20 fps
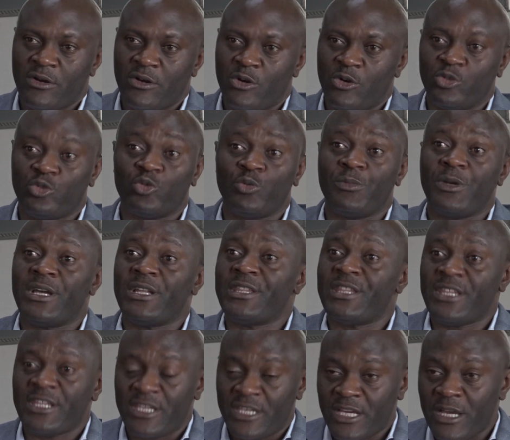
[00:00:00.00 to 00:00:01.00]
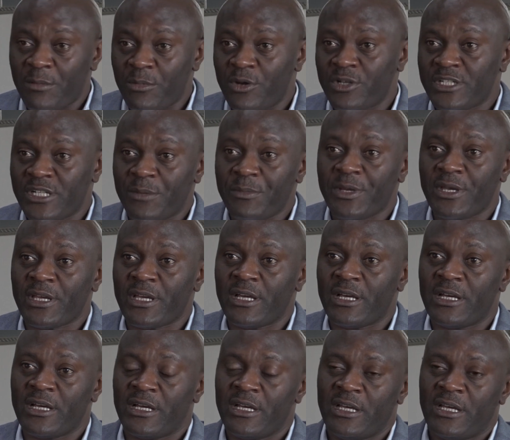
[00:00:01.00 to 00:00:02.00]
go to bed thinking about
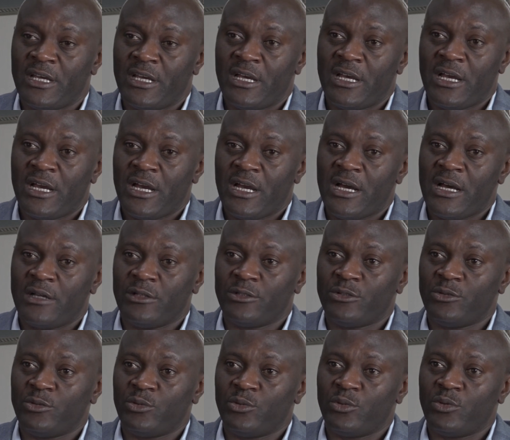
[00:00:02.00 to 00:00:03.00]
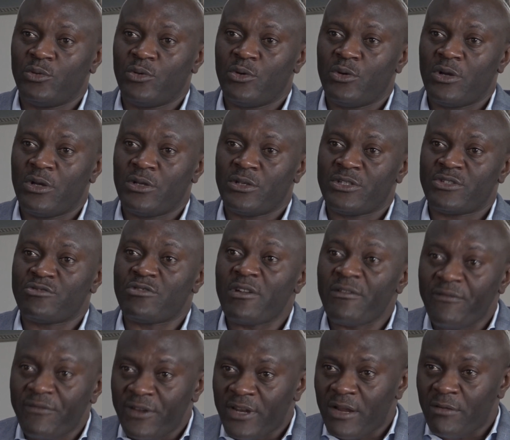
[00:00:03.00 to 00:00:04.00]
Jamaica, how to
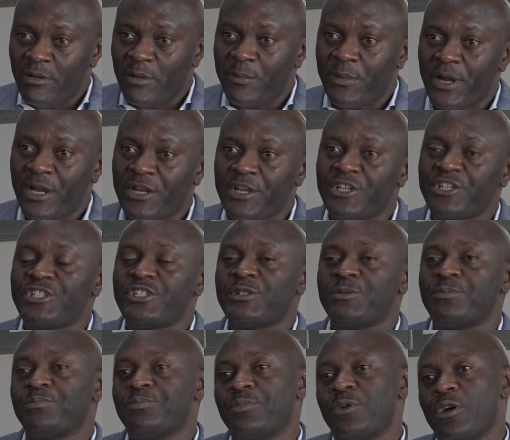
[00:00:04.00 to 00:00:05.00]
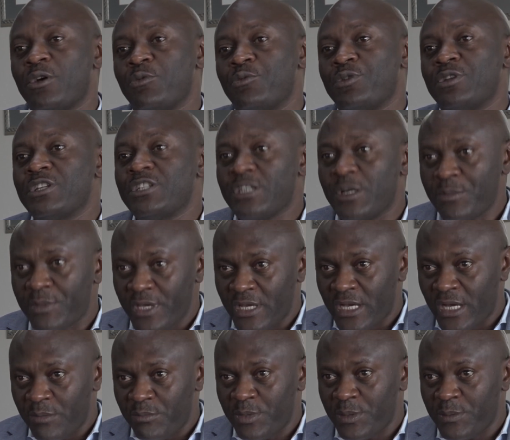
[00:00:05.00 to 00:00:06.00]
strengthen our partnership with the
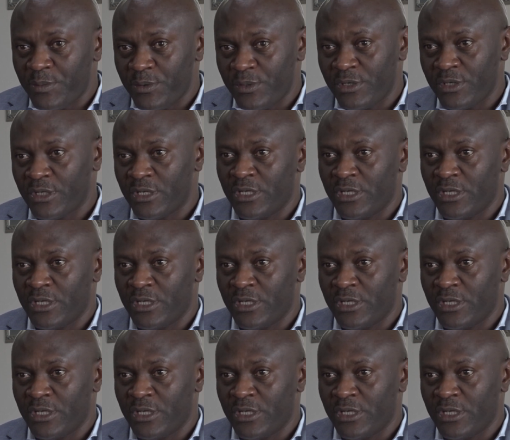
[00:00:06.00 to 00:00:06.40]
Jamaican people,